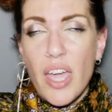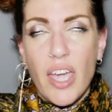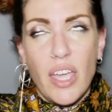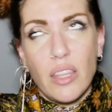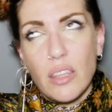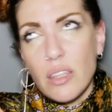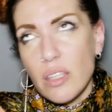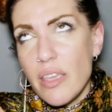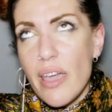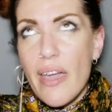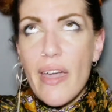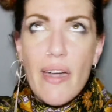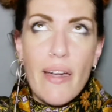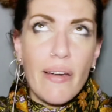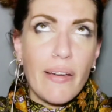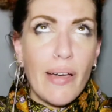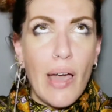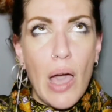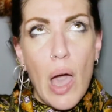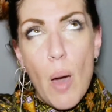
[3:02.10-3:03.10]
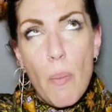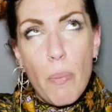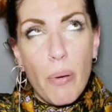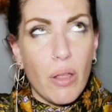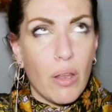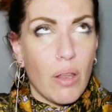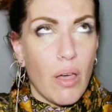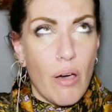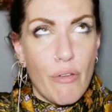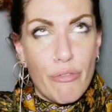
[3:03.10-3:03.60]
And yeah, a
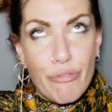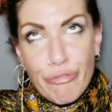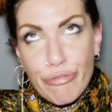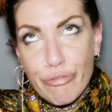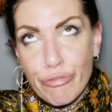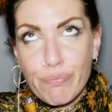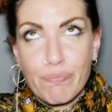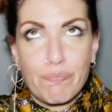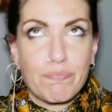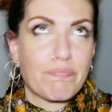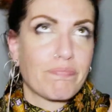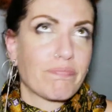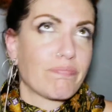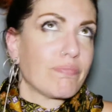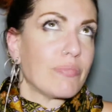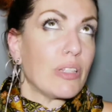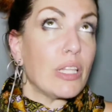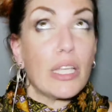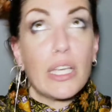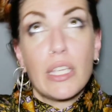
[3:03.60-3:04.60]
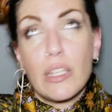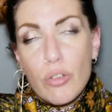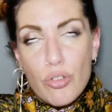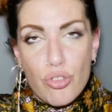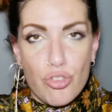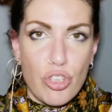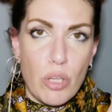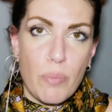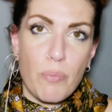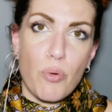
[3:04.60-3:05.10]
couple of
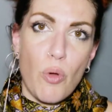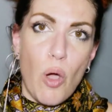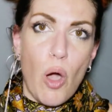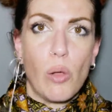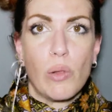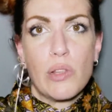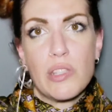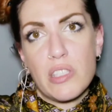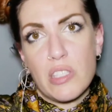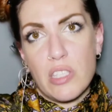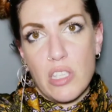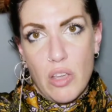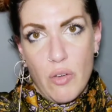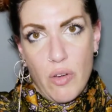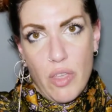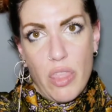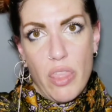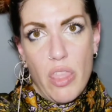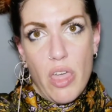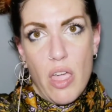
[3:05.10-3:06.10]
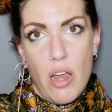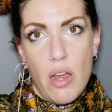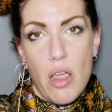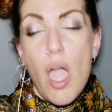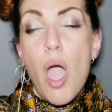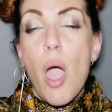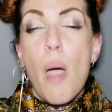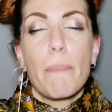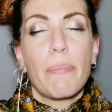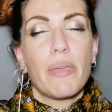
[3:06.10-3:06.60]
leadership roles here and there
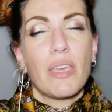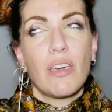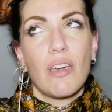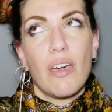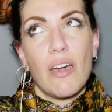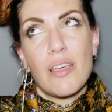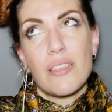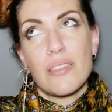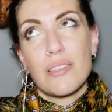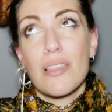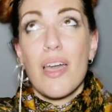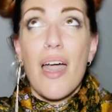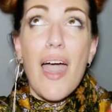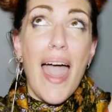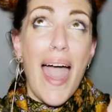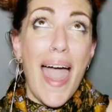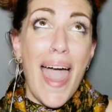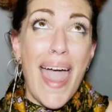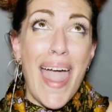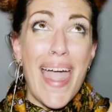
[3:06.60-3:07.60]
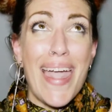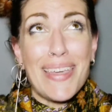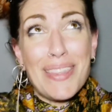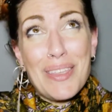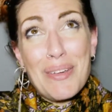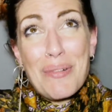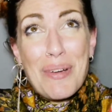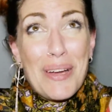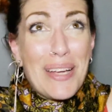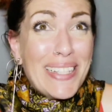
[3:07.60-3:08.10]
because, hey,
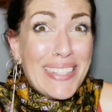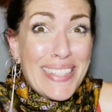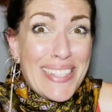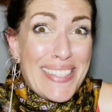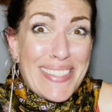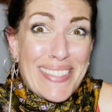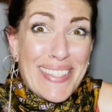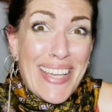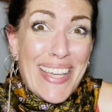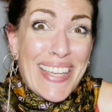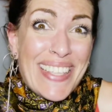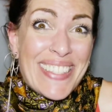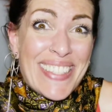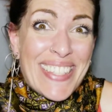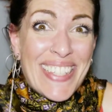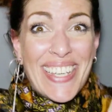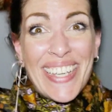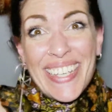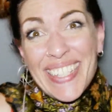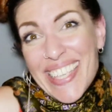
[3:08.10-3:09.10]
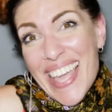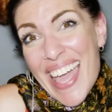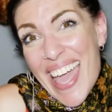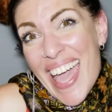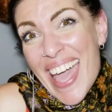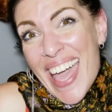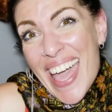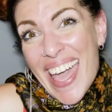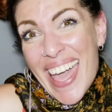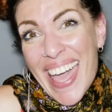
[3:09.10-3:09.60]
the world is changing!
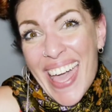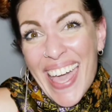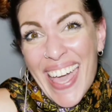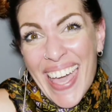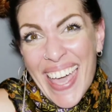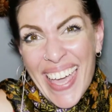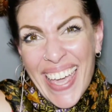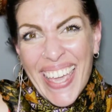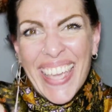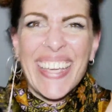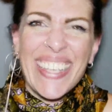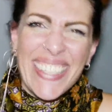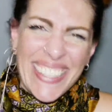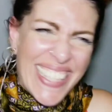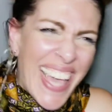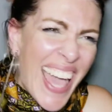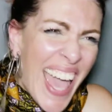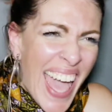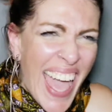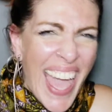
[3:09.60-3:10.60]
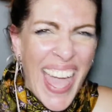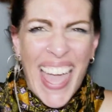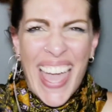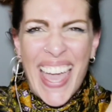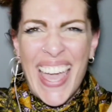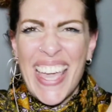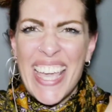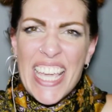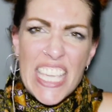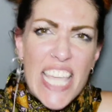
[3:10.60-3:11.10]
Yay!
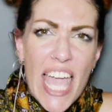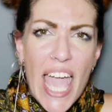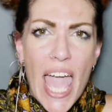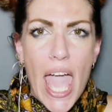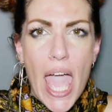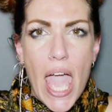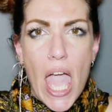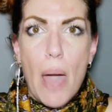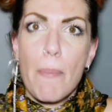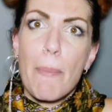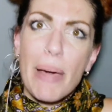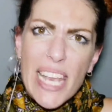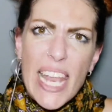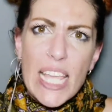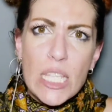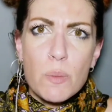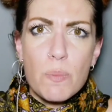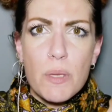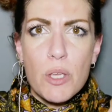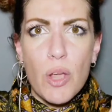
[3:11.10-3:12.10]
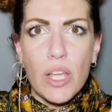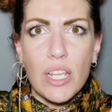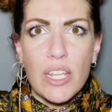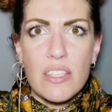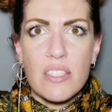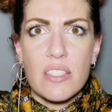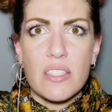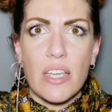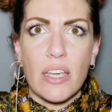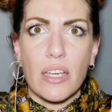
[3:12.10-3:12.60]
Yay! Yeah! But let's be
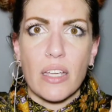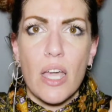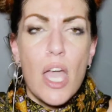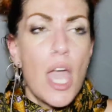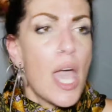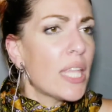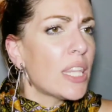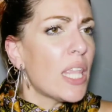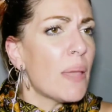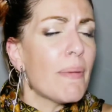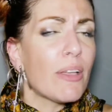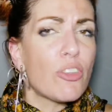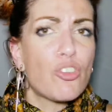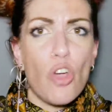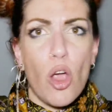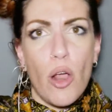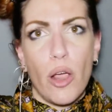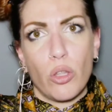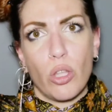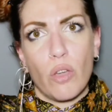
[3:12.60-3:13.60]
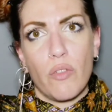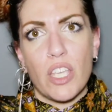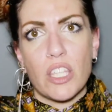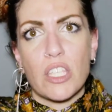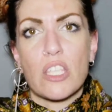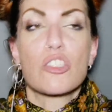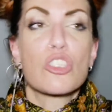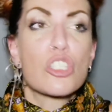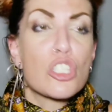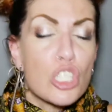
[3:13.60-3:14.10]
realistic. The majority of
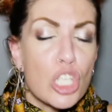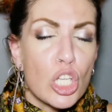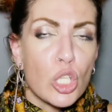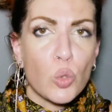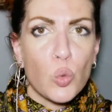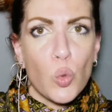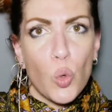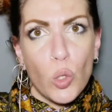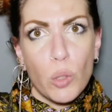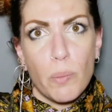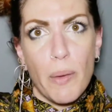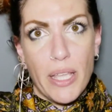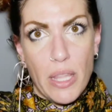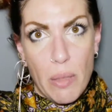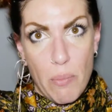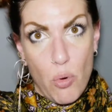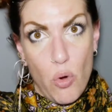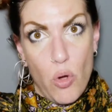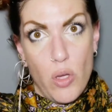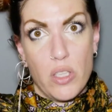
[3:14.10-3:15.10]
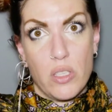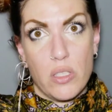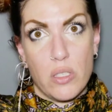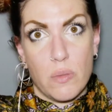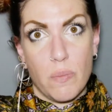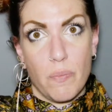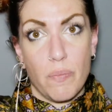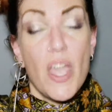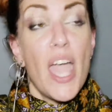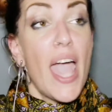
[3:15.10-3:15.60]
it is still ruled by the
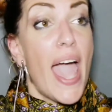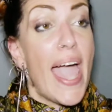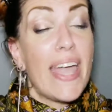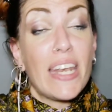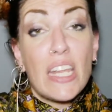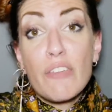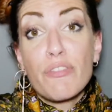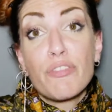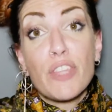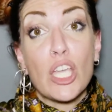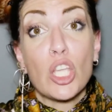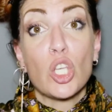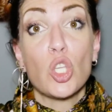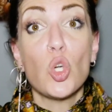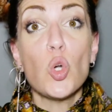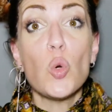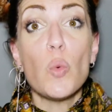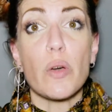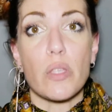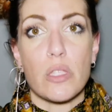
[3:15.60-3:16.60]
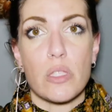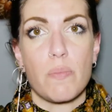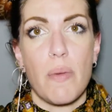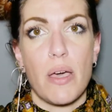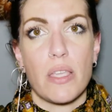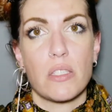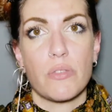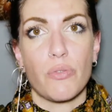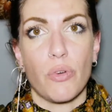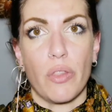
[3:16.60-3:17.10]
boys. And if they knew what's
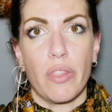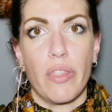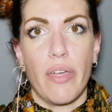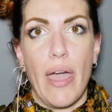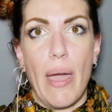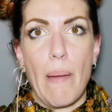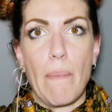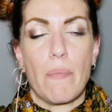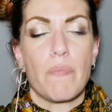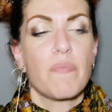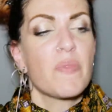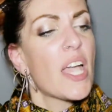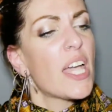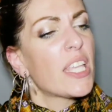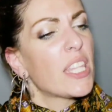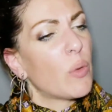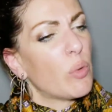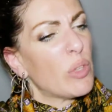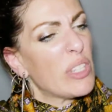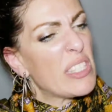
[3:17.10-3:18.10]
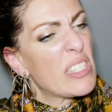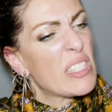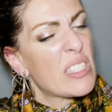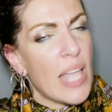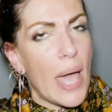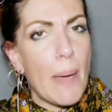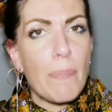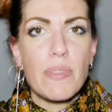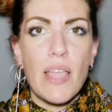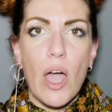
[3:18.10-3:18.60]
best for them, they would
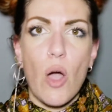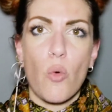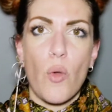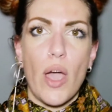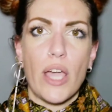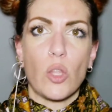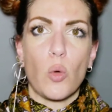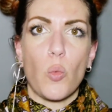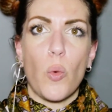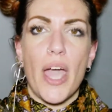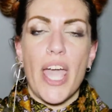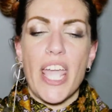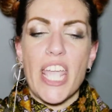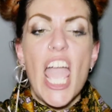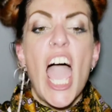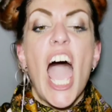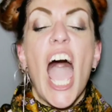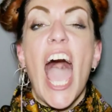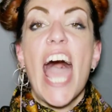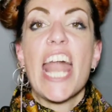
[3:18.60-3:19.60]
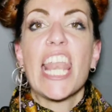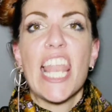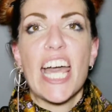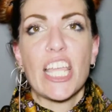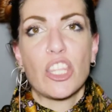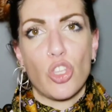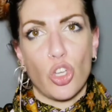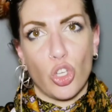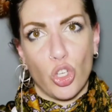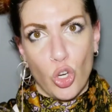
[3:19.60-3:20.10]
step down right away and
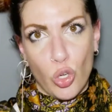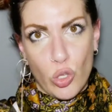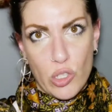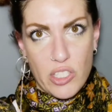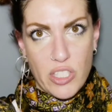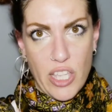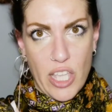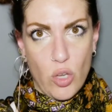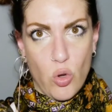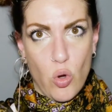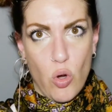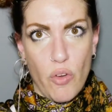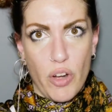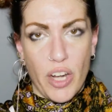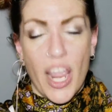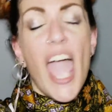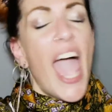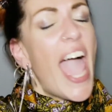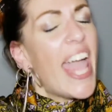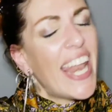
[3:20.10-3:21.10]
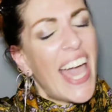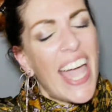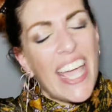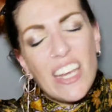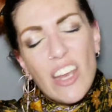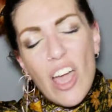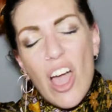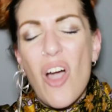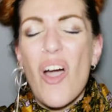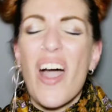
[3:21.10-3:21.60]
let the girls take over. And
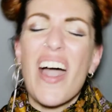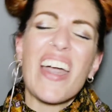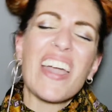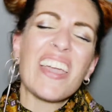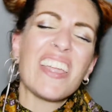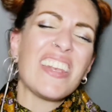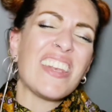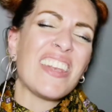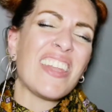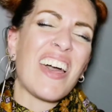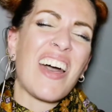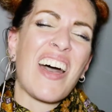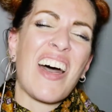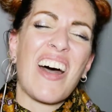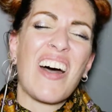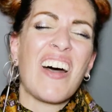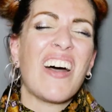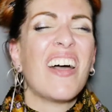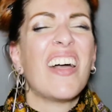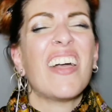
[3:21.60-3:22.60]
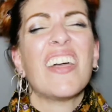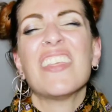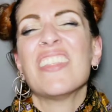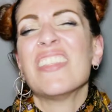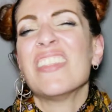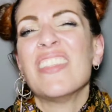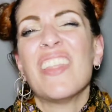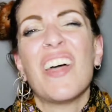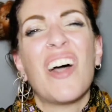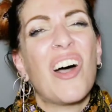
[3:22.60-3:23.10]
I know, I
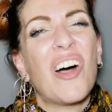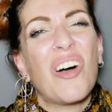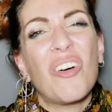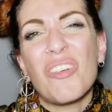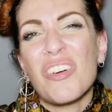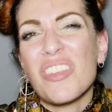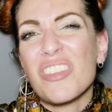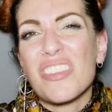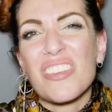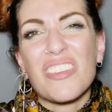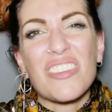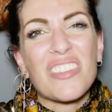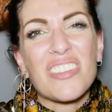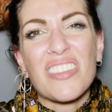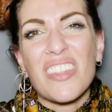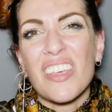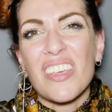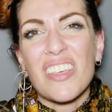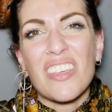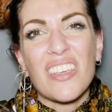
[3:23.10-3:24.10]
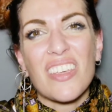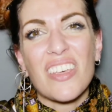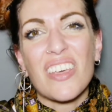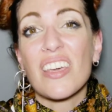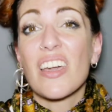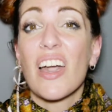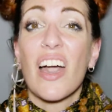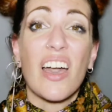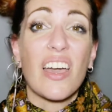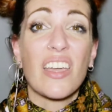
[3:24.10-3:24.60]
know, I know what you're
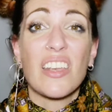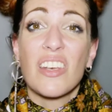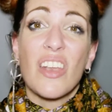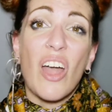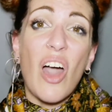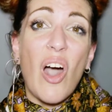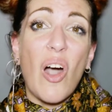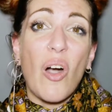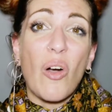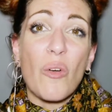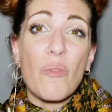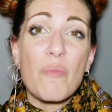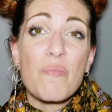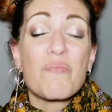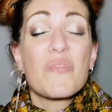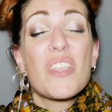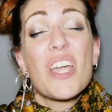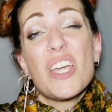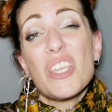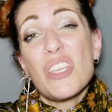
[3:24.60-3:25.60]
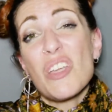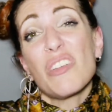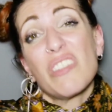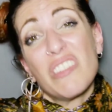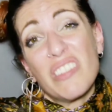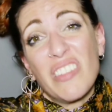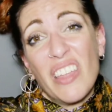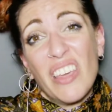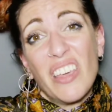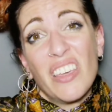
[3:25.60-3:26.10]
thinking. I know.
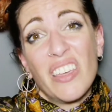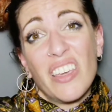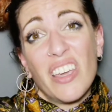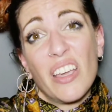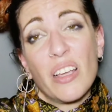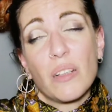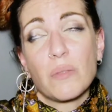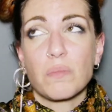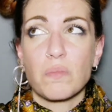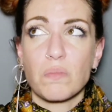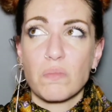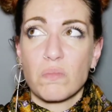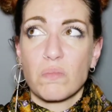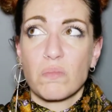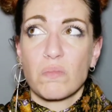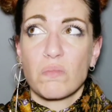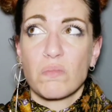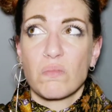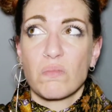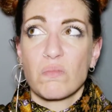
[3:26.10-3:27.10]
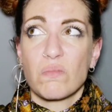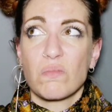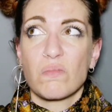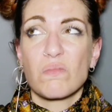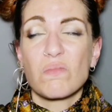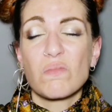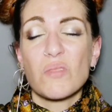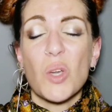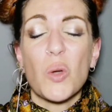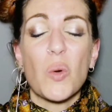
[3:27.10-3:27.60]
You're thinking,
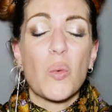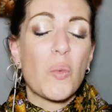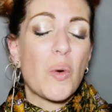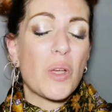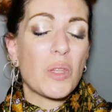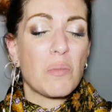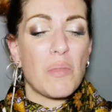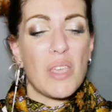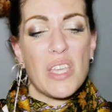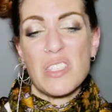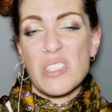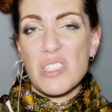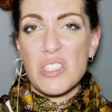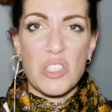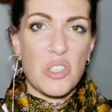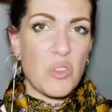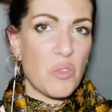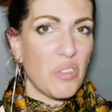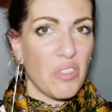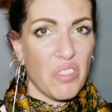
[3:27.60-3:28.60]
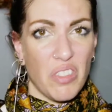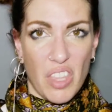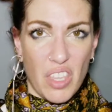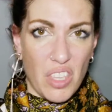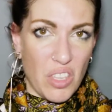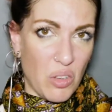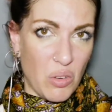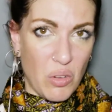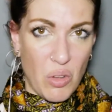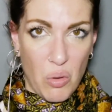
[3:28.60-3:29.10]
what makes you
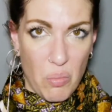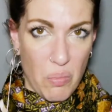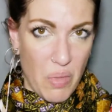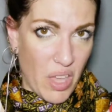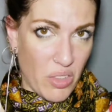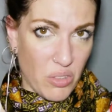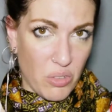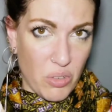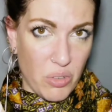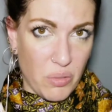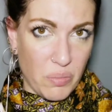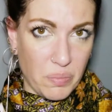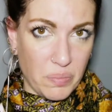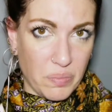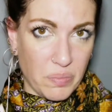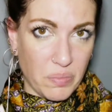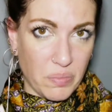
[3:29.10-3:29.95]
think you know better?